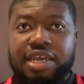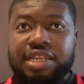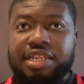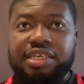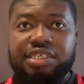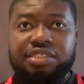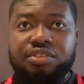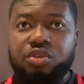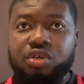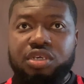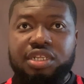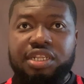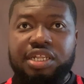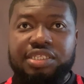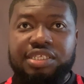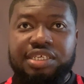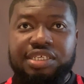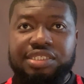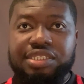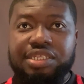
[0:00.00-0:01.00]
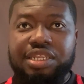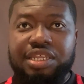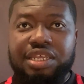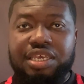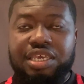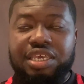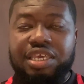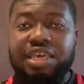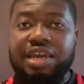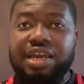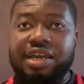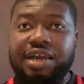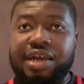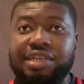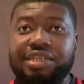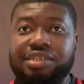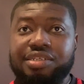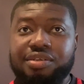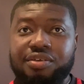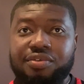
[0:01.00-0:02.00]
And yes, looking at yesterday, he
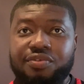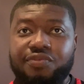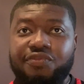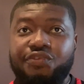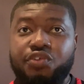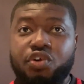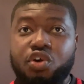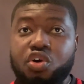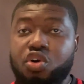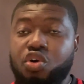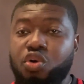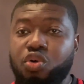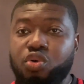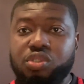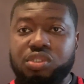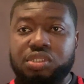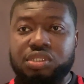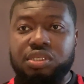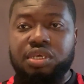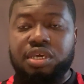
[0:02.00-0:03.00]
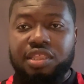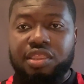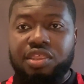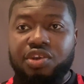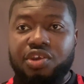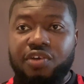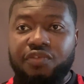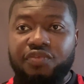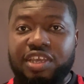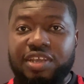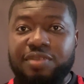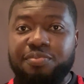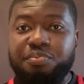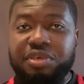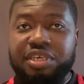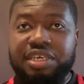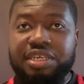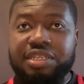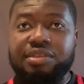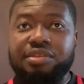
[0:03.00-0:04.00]
had 4 goals, 3 of them
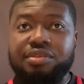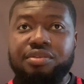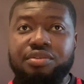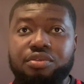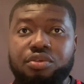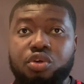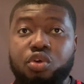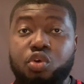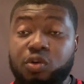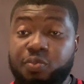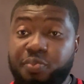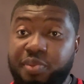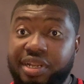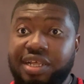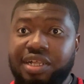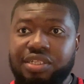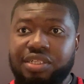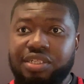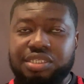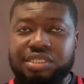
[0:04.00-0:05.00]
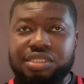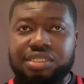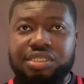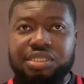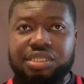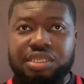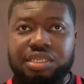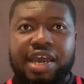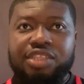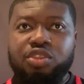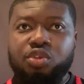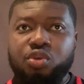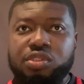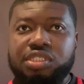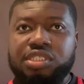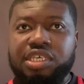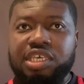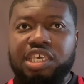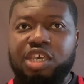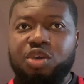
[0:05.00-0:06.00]
being good penalties. I
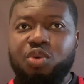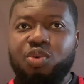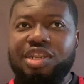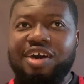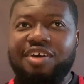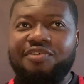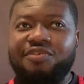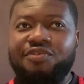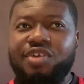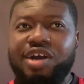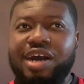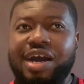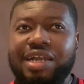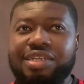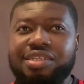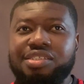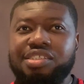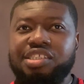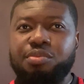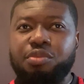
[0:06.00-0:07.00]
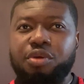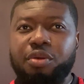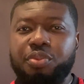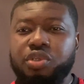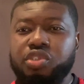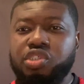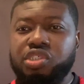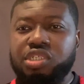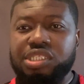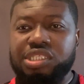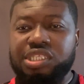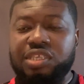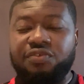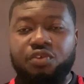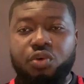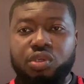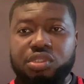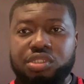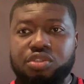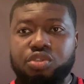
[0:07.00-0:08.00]
don't think he would have had the same opportunity
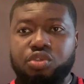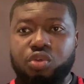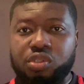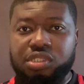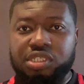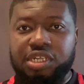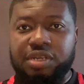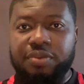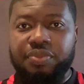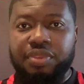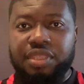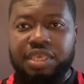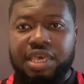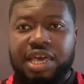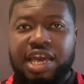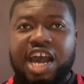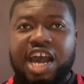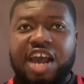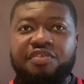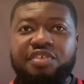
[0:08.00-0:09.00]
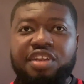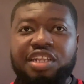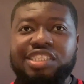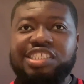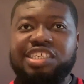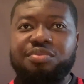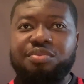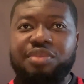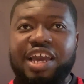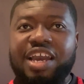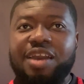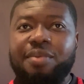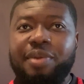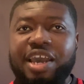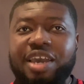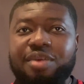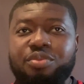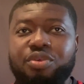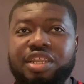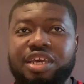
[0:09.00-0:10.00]
if he was in Tottenham. Having a team like
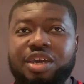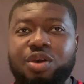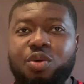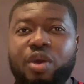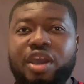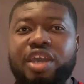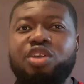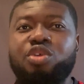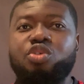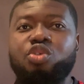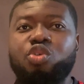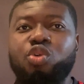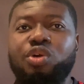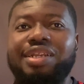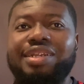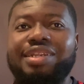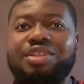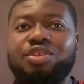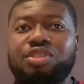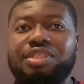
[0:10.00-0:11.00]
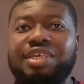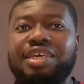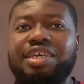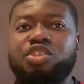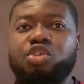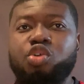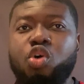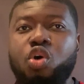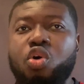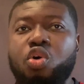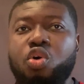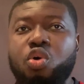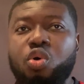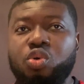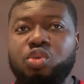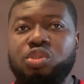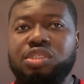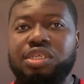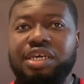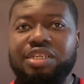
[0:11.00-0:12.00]
Bayern Munich, where you know that they score
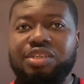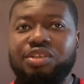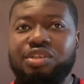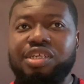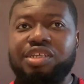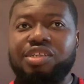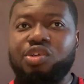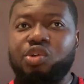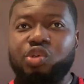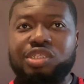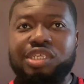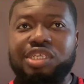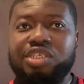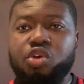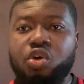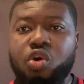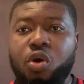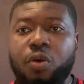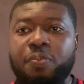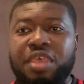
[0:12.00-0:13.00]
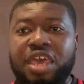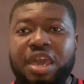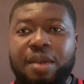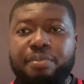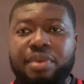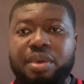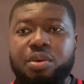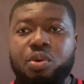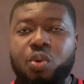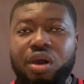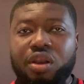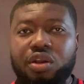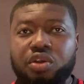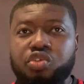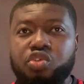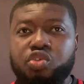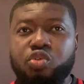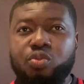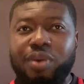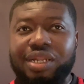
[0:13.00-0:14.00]
goals and they know they score maybe 1
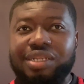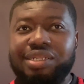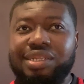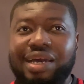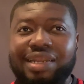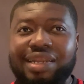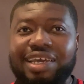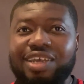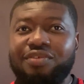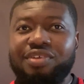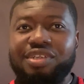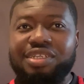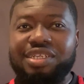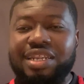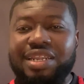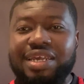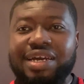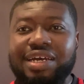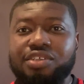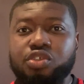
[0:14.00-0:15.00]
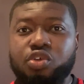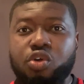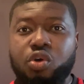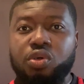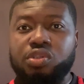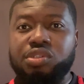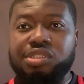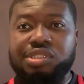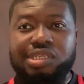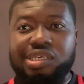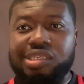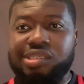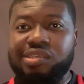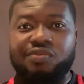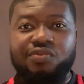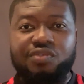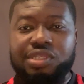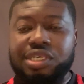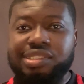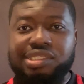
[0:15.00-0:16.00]
or 2, but at the end of the day, they can score
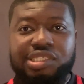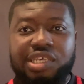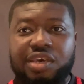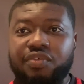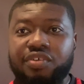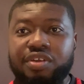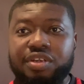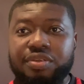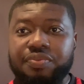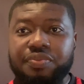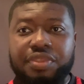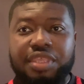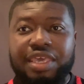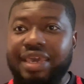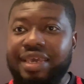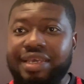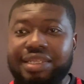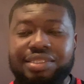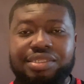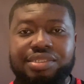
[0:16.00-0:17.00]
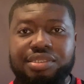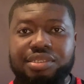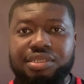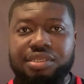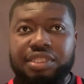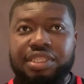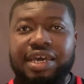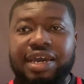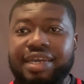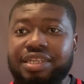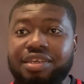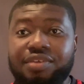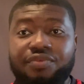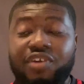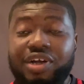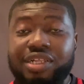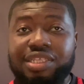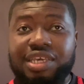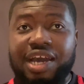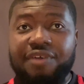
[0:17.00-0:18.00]
6, 7, 8, 9. In
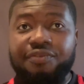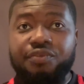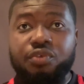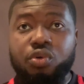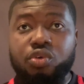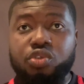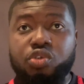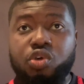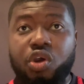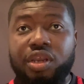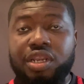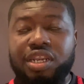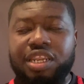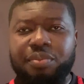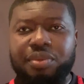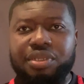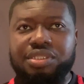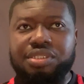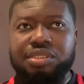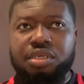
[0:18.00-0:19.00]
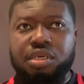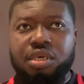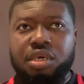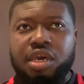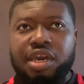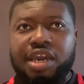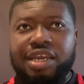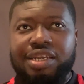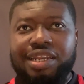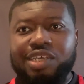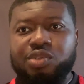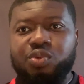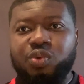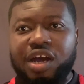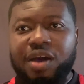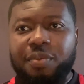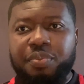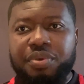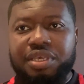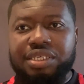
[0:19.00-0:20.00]
fact, they have no scoring limit. And that's
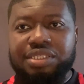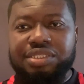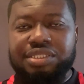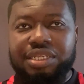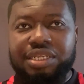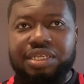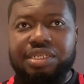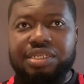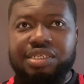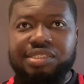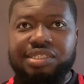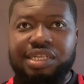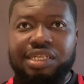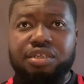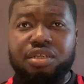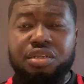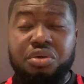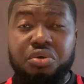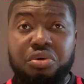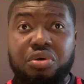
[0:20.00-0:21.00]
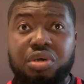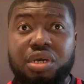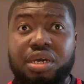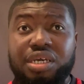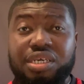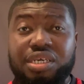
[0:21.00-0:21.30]
what happened yesterday. They started